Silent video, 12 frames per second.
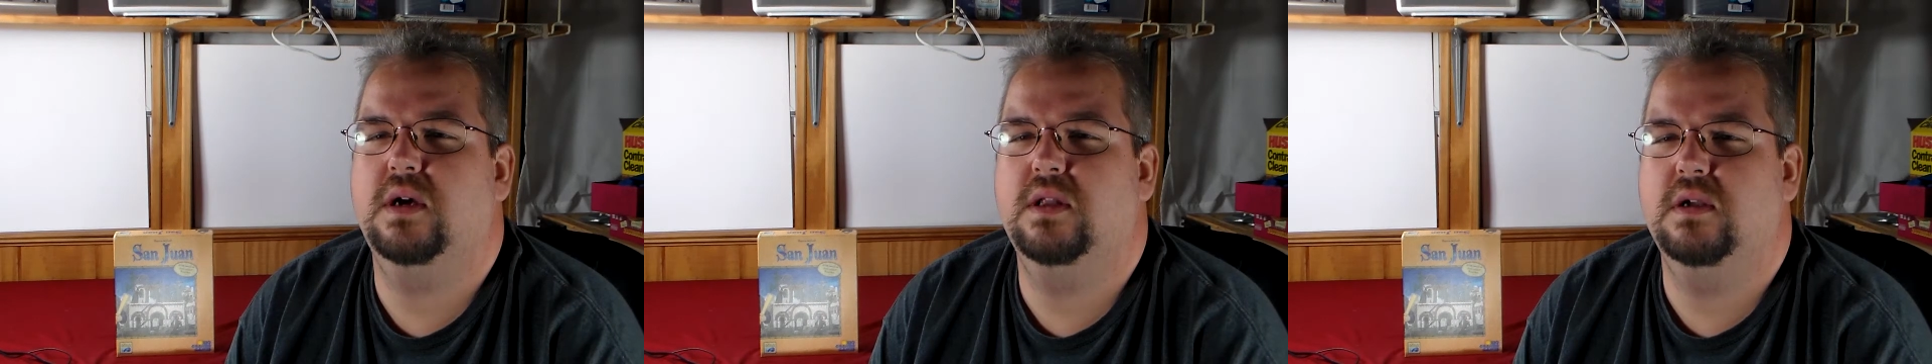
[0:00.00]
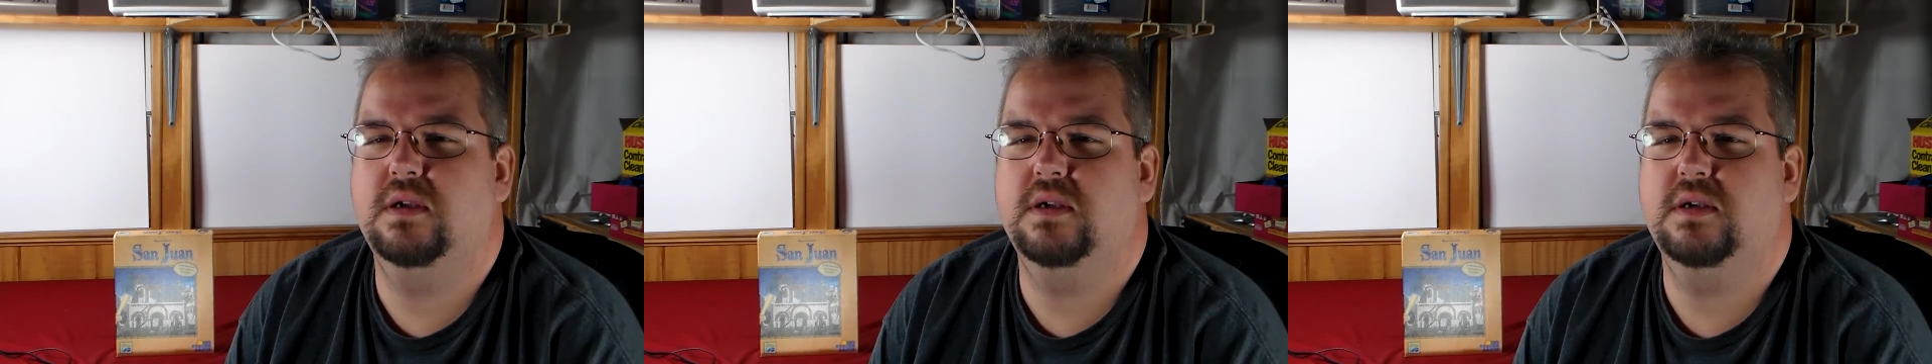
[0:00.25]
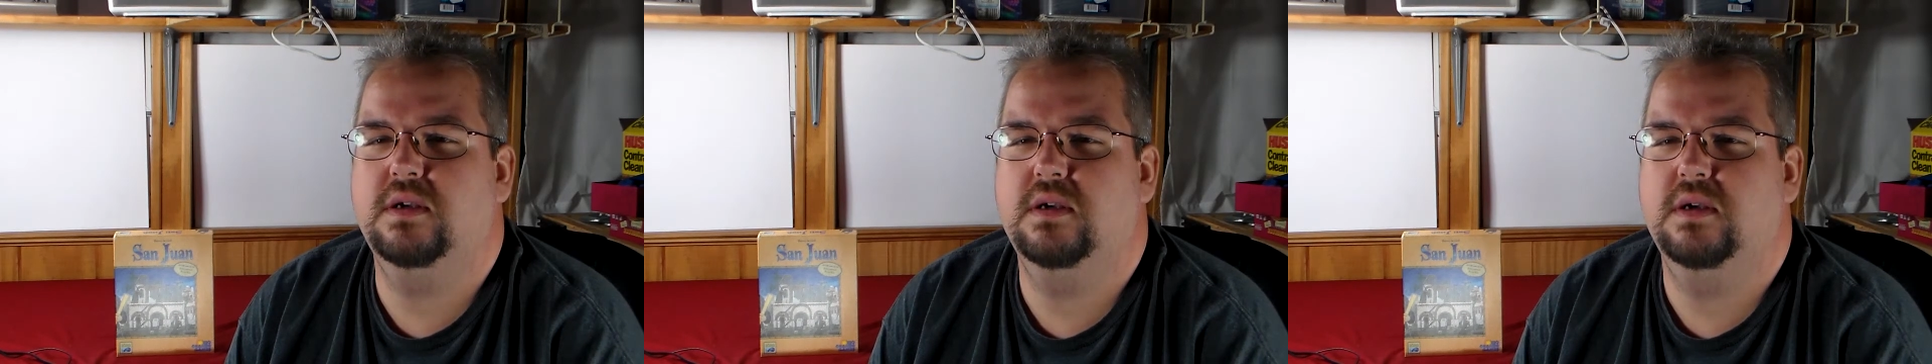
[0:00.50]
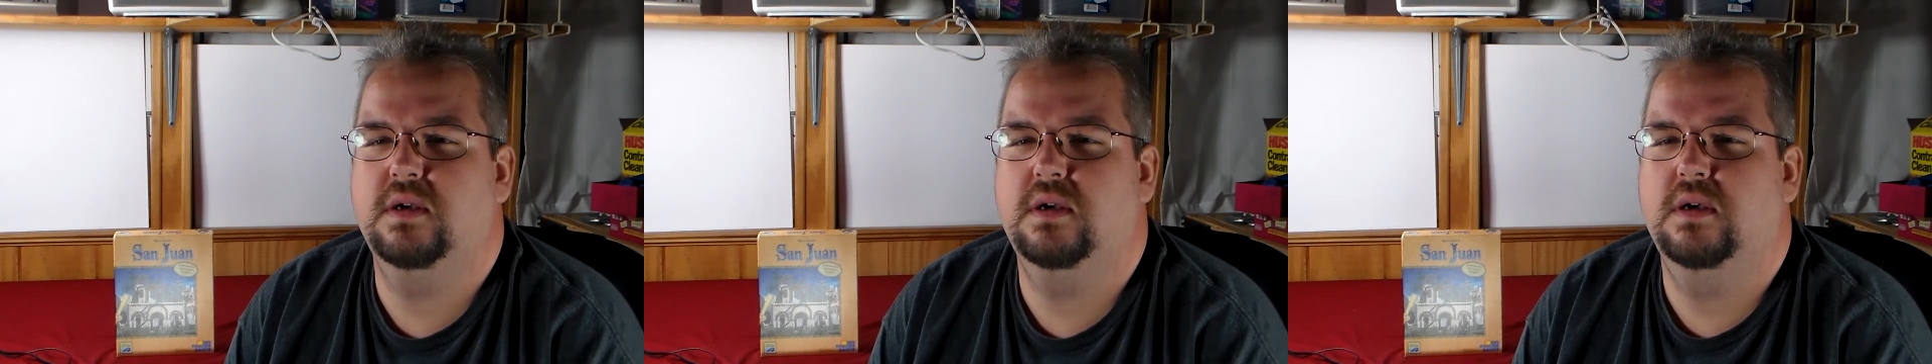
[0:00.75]
I like
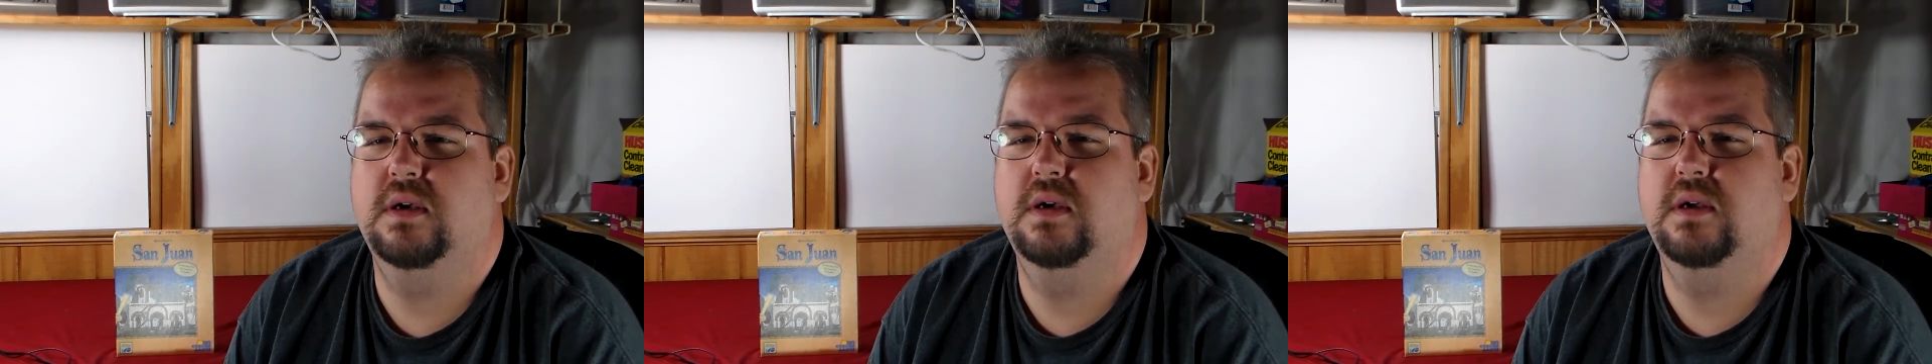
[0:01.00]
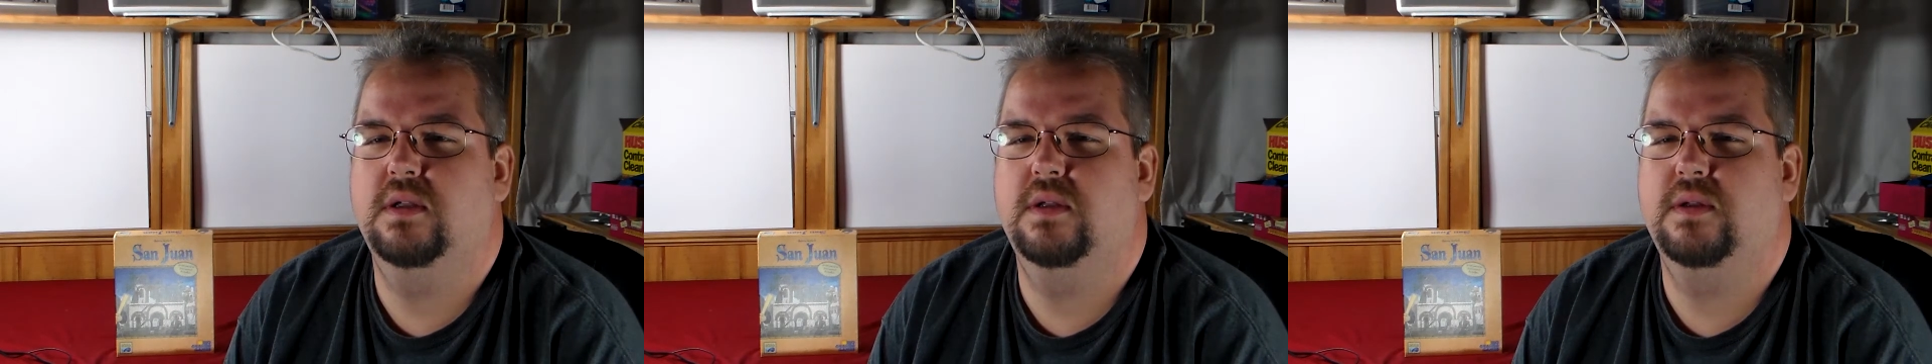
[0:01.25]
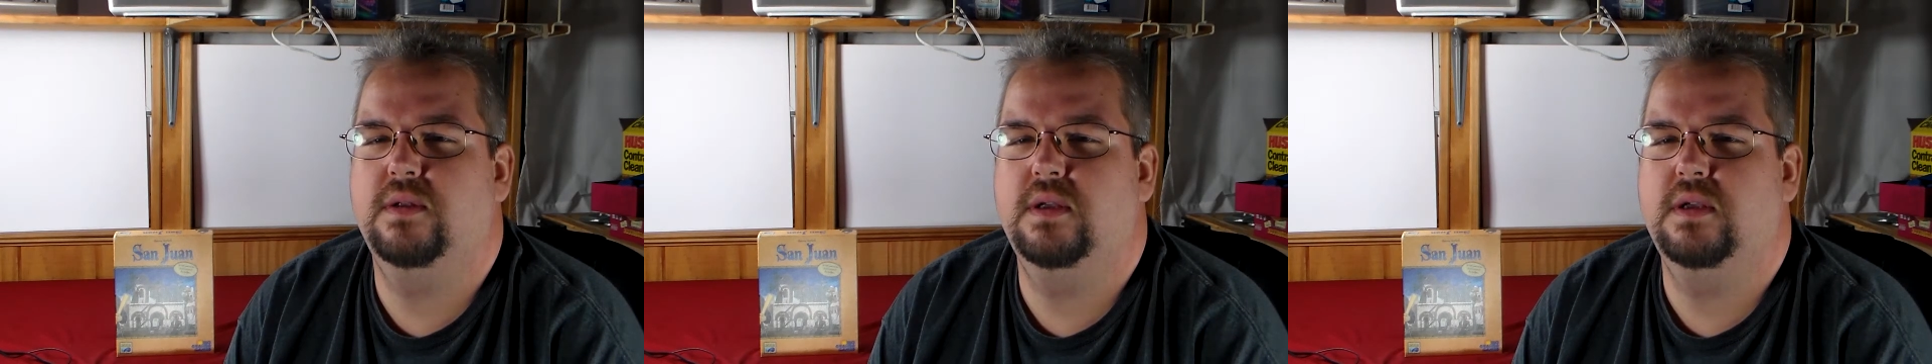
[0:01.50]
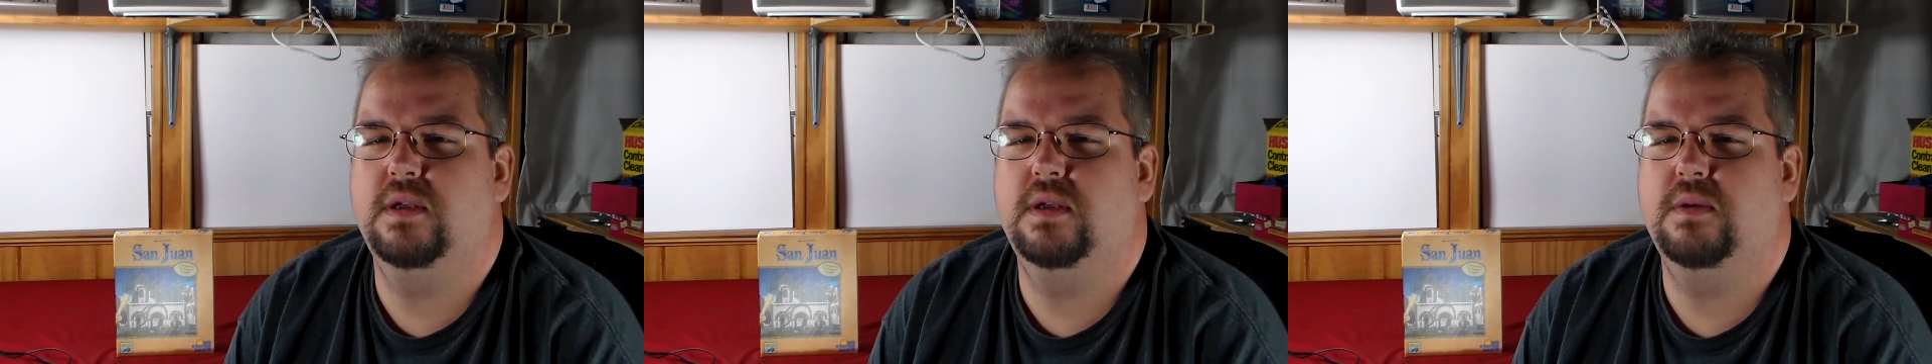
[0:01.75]

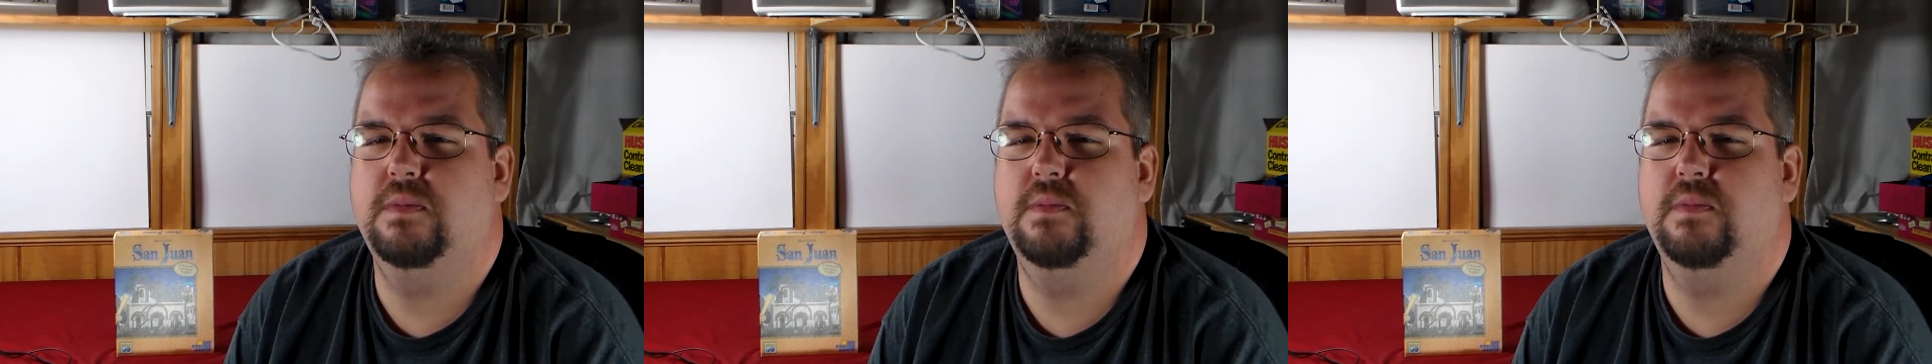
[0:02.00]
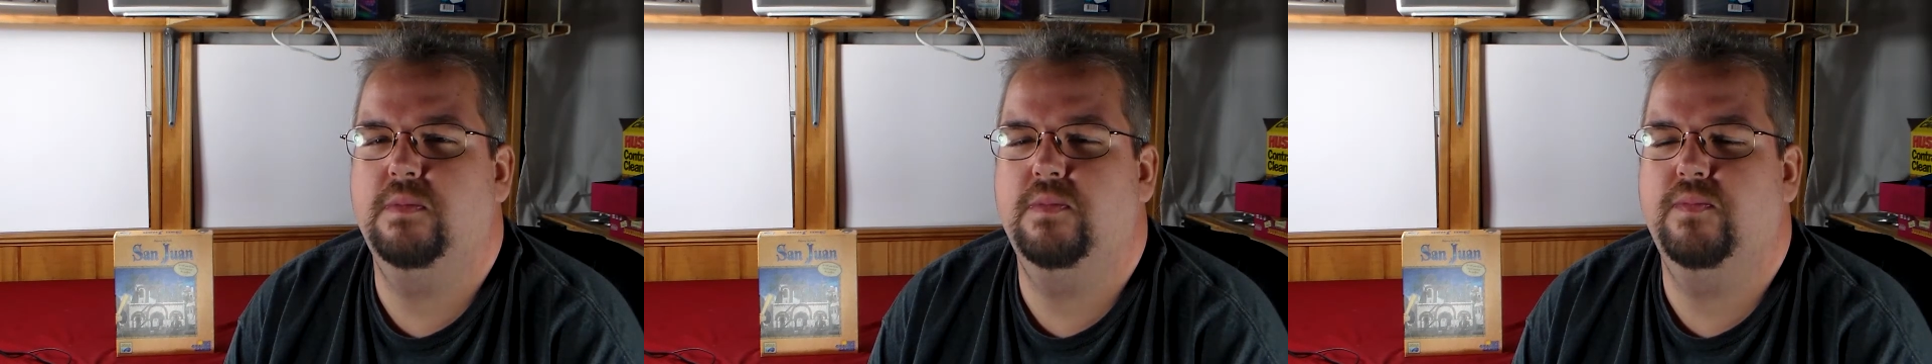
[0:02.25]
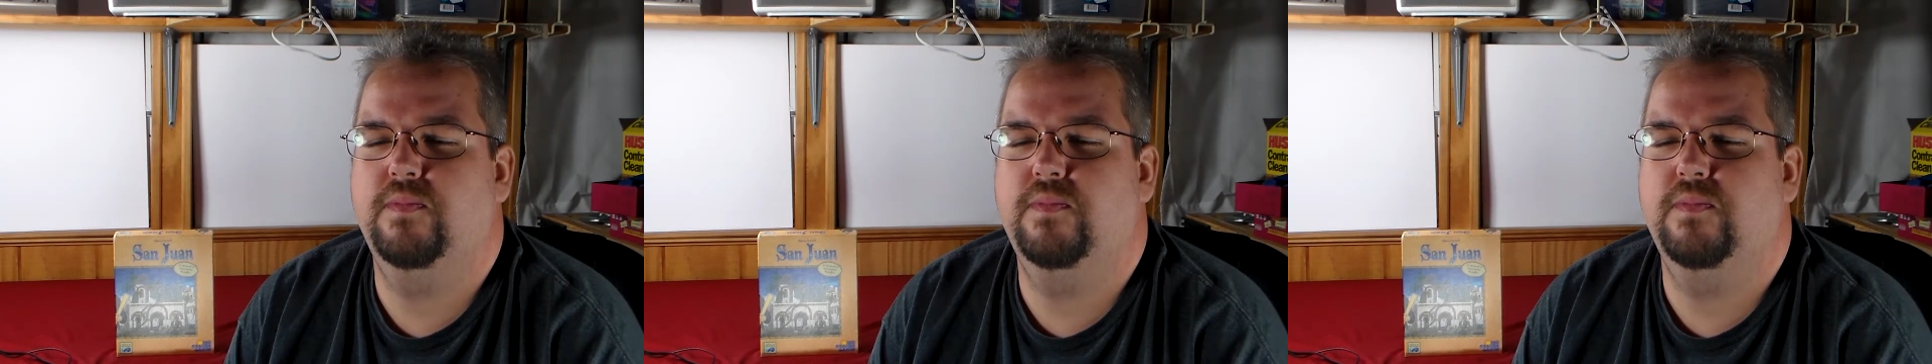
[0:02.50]
the